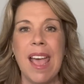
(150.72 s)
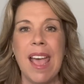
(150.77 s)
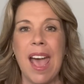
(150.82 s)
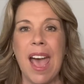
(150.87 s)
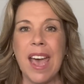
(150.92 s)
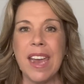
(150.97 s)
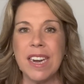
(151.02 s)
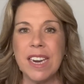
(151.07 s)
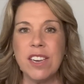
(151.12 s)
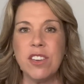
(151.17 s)

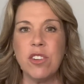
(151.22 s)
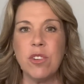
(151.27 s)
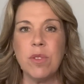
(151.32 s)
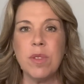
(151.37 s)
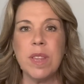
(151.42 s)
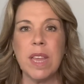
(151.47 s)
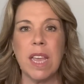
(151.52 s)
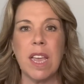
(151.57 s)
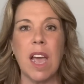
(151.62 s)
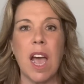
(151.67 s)
and I do
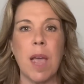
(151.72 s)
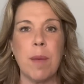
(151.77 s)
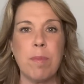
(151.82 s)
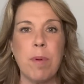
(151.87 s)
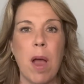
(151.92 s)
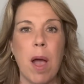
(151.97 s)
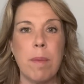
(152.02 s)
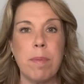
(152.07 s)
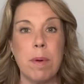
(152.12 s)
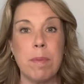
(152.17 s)
think I
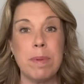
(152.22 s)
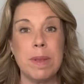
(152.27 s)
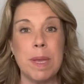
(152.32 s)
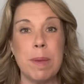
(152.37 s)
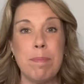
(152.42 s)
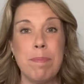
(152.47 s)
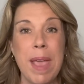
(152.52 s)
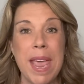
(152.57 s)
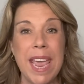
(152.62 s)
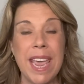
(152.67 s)
probably
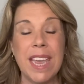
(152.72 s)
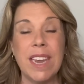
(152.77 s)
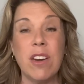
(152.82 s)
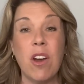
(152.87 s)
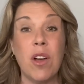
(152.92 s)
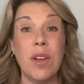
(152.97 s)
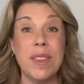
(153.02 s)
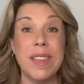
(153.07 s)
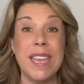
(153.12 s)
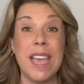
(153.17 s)
paid
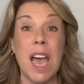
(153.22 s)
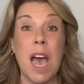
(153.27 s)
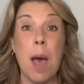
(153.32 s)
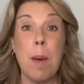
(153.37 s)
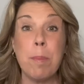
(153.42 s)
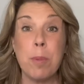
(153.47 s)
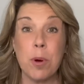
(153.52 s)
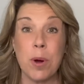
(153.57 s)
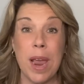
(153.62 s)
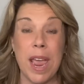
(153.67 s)
on the
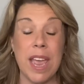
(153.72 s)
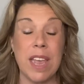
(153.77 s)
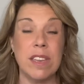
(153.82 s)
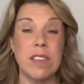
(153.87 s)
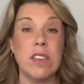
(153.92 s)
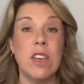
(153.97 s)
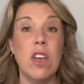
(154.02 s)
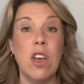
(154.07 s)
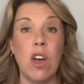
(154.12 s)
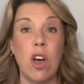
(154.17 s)
upper
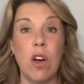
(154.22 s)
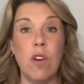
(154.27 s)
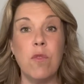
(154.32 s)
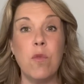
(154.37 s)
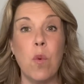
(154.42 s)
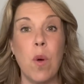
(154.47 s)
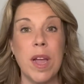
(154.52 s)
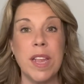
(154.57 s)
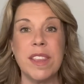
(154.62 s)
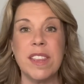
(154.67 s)
end of
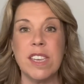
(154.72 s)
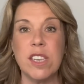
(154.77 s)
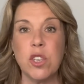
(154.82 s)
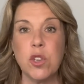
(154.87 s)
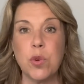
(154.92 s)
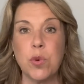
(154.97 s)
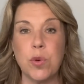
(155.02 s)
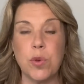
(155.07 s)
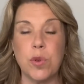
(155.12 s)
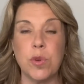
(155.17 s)
what this
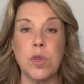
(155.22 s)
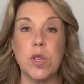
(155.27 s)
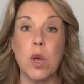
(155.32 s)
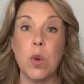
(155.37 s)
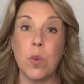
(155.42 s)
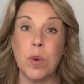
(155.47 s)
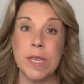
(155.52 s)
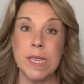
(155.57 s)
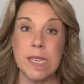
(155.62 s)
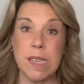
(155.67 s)
cruise
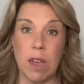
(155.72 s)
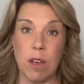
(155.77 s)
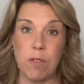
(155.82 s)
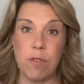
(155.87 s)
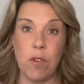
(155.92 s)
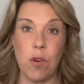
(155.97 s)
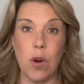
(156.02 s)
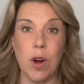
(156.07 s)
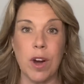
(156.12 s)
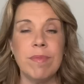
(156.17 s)
would sell
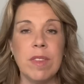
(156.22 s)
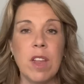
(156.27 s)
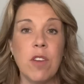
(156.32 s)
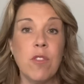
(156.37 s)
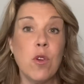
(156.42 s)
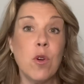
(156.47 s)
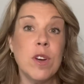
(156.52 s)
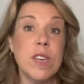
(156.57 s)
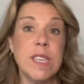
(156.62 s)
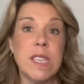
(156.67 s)
for. Now, of
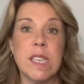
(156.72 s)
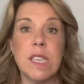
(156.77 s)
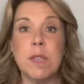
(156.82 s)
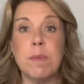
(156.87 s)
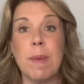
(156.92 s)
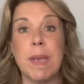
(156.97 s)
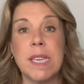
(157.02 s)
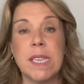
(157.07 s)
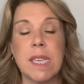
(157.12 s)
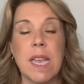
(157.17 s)
course, this
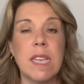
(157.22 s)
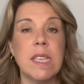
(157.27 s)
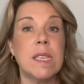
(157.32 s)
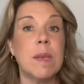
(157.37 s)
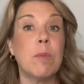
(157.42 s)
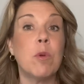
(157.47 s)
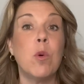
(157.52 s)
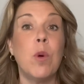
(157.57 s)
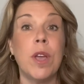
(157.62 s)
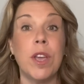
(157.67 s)
makes sense.
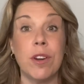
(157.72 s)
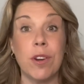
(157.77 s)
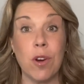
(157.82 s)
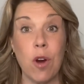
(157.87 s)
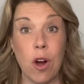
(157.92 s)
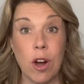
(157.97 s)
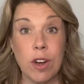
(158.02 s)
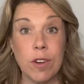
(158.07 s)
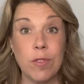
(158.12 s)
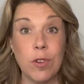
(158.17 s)
I'm going on a
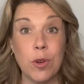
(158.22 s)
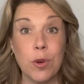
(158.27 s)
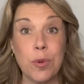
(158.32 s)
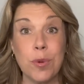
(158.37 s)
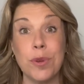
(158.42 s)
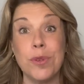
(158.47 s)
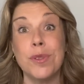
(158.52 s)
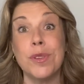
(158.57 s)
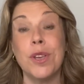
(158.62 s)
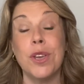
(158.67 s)
Carnival
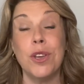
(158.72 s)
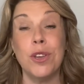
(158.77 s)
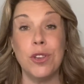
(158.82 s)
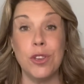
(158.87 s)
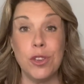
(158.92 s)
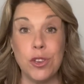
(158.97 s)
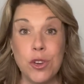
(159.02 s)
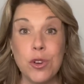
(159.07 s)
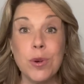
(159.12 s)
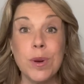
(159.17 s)
cruise
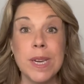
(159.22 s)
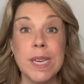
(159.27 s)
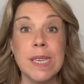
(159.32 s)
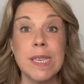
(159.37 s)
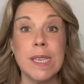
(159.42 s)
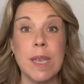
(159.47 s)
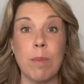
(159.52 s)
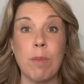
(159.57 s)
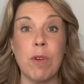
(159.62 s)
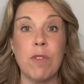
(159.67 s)
during
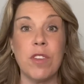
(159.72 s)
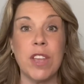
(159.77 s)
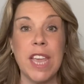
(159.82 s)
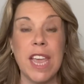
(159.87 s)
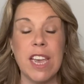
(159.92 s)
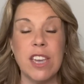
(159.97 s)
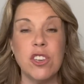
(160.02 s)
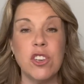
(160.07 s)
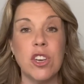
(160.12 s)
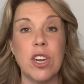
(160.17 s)
summer
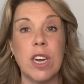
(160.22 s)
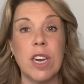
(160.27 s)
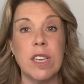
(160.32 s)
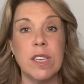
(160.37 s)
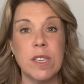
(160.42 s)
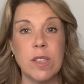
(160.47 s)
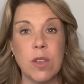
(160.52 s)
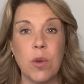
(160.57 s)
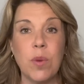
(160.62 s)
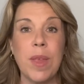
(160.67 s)
vacation,
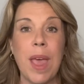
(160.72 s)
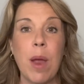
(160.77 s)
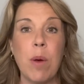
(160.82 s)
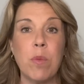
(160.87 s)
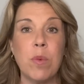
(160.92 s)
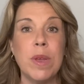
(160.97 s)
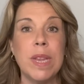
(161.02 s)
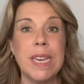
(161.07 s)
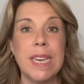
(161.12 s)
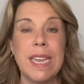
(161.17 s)
so that
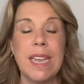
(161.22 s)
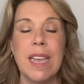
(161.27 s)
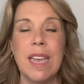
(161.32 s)
really